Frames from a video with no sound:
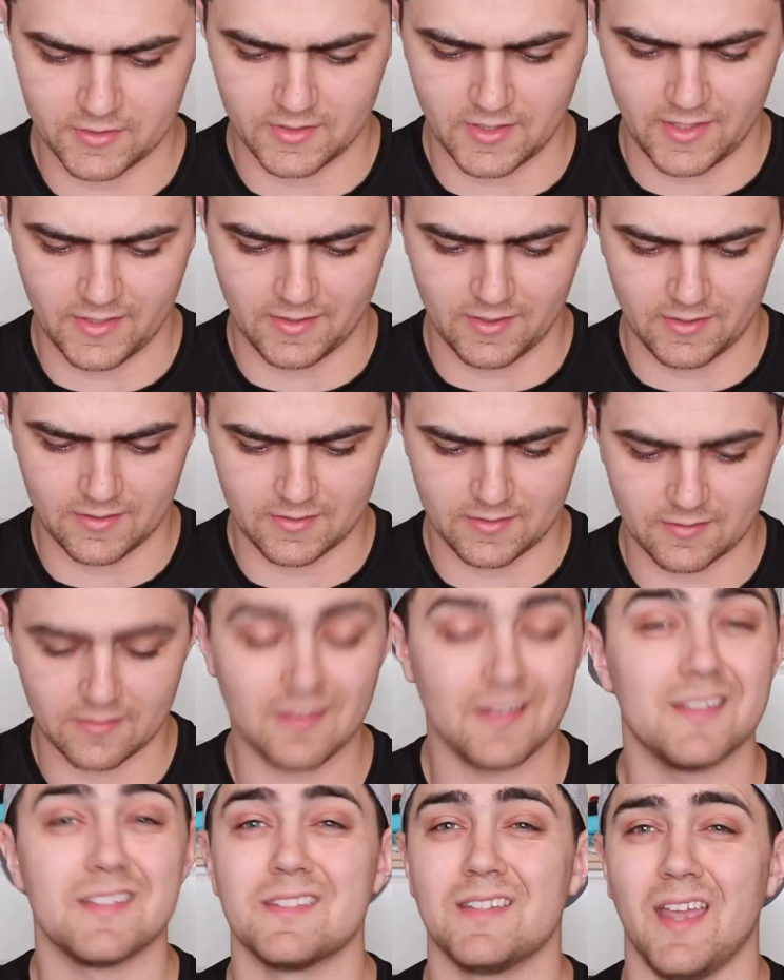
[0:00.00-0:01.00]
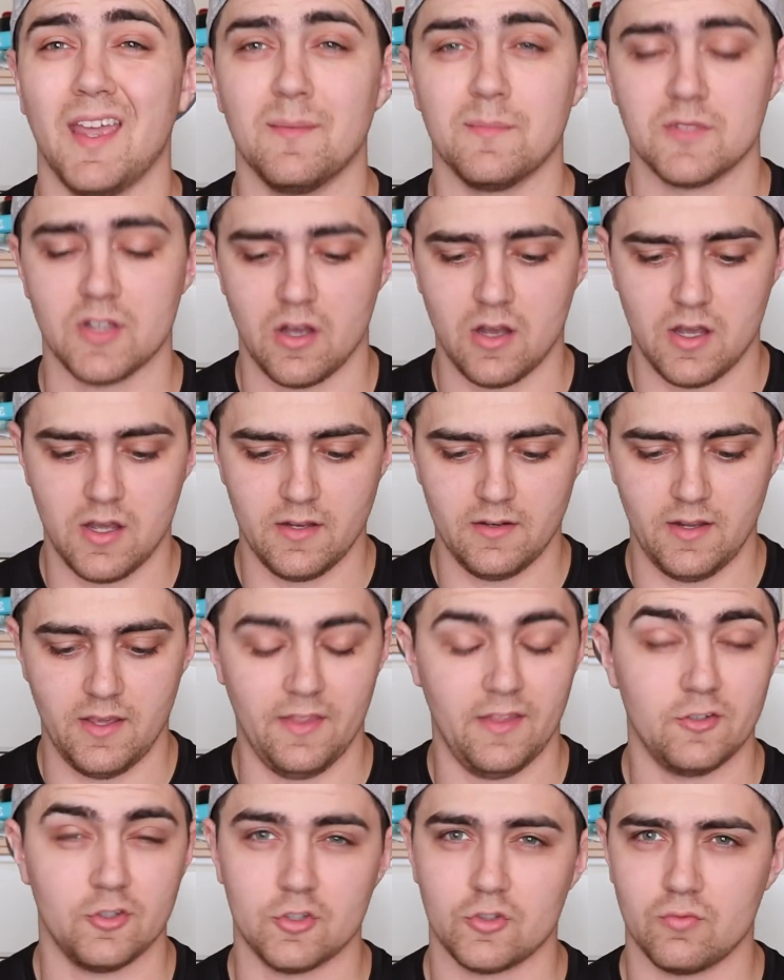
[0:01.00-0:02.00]
looks like it's stamped on
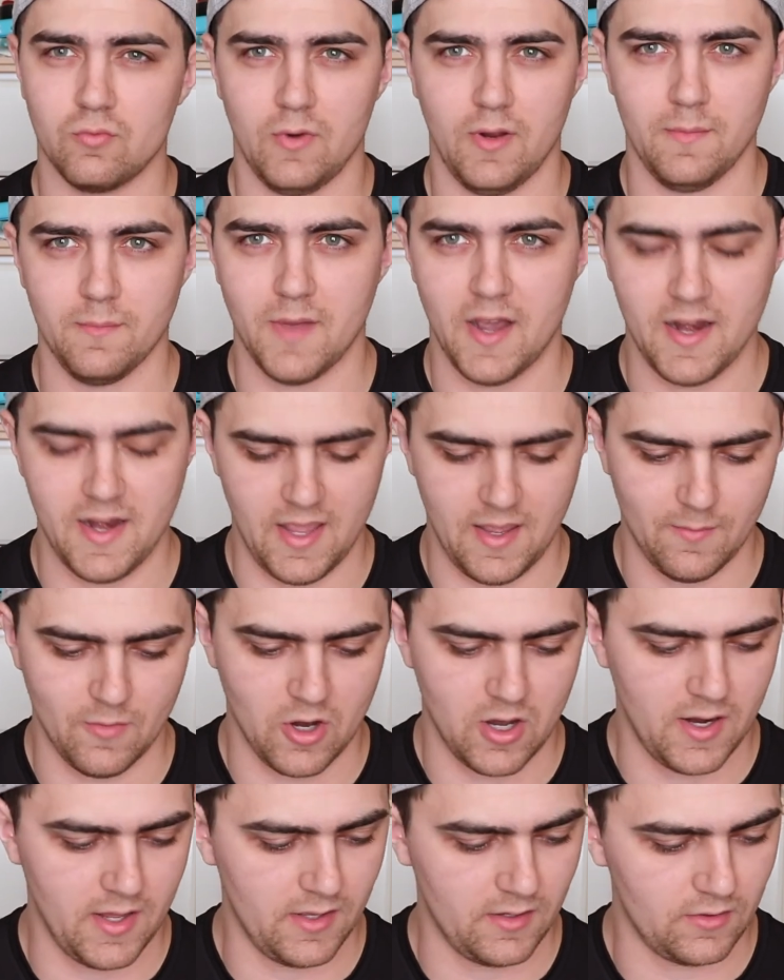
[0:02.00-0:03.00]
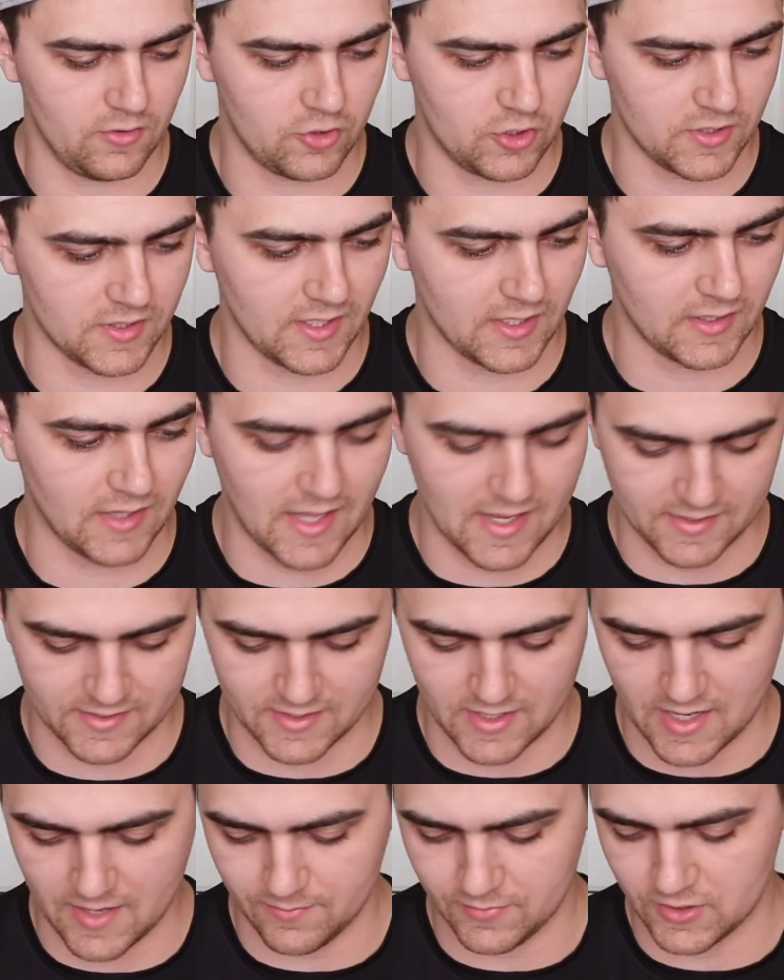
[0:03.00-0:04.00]
and then just written my name on it, just like
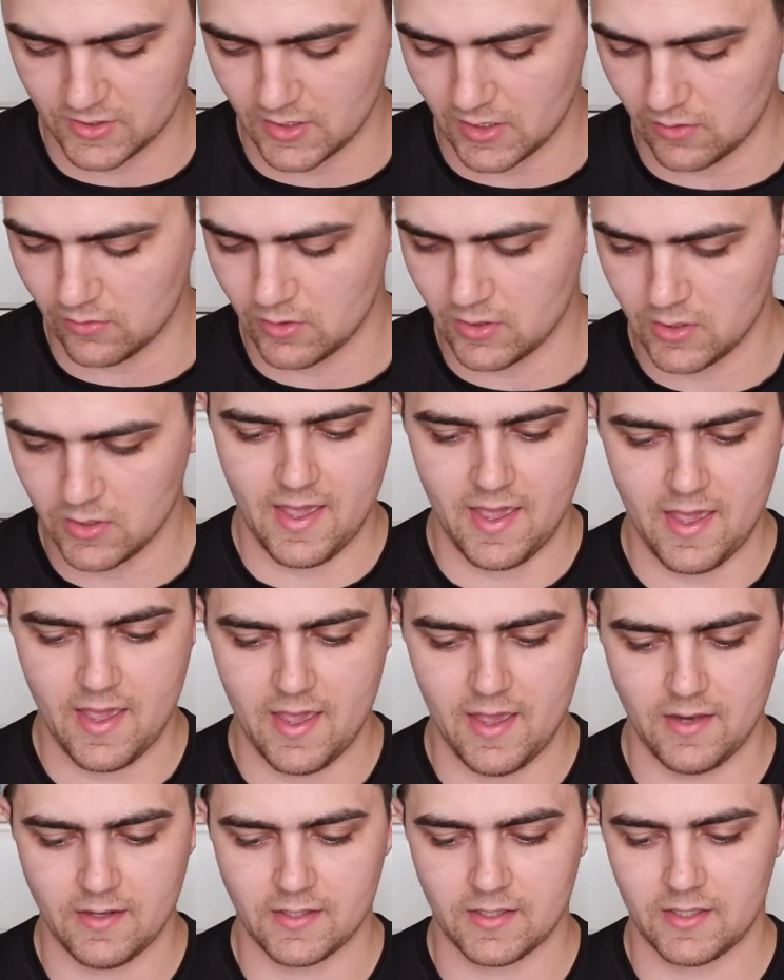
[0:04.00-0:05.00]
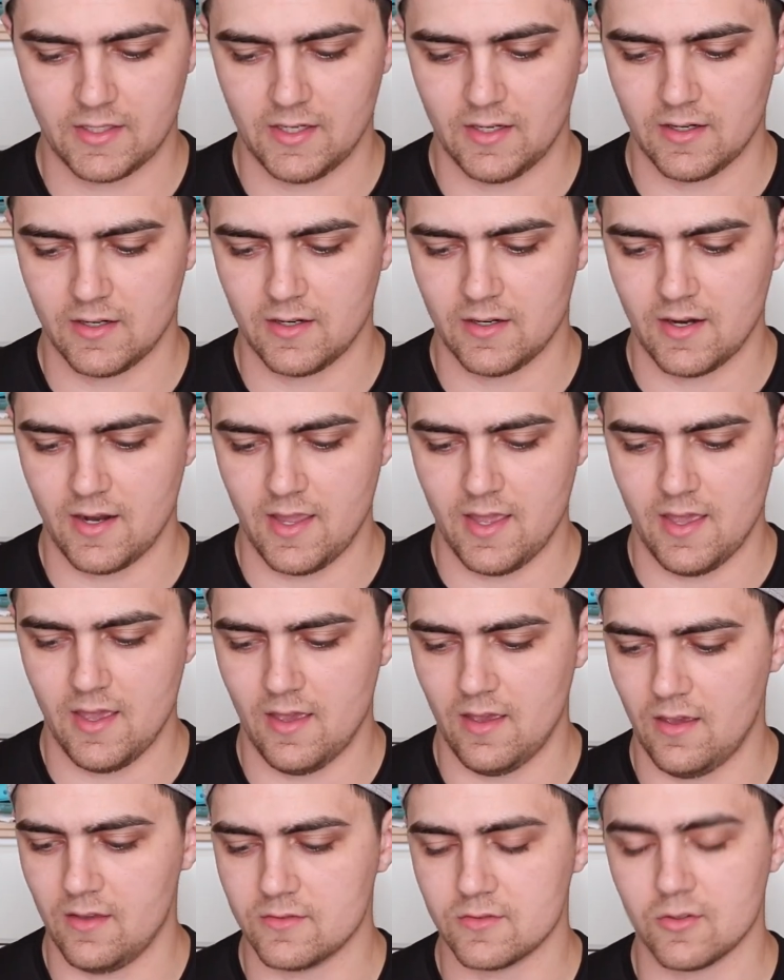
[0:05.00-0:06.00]
last time. So, and here
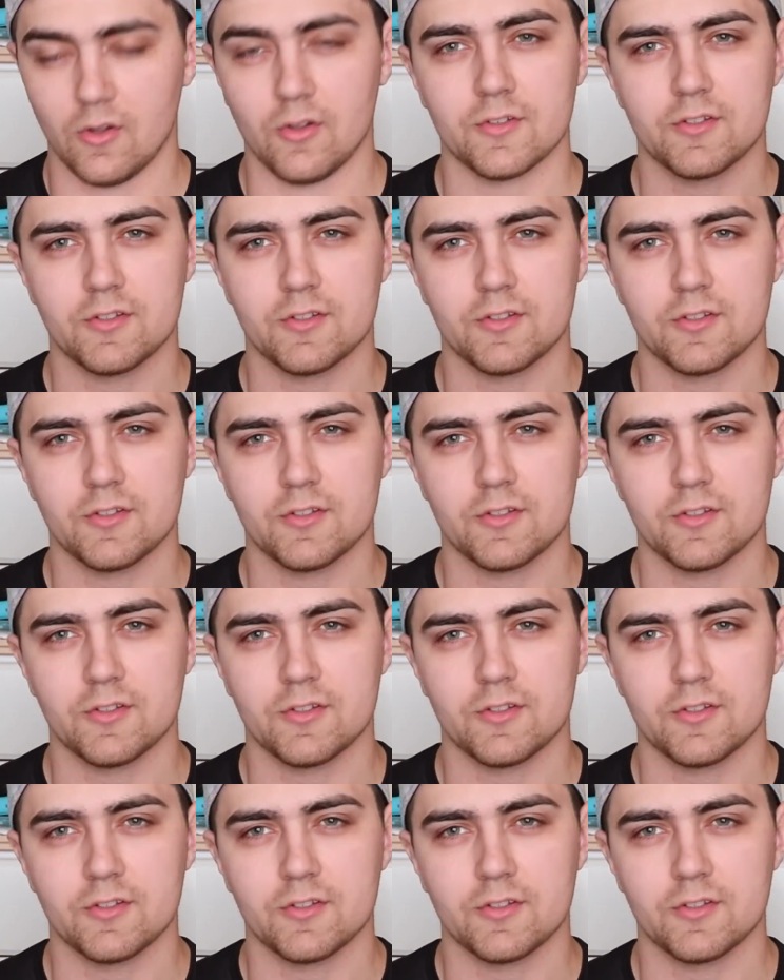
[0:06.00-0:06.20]
is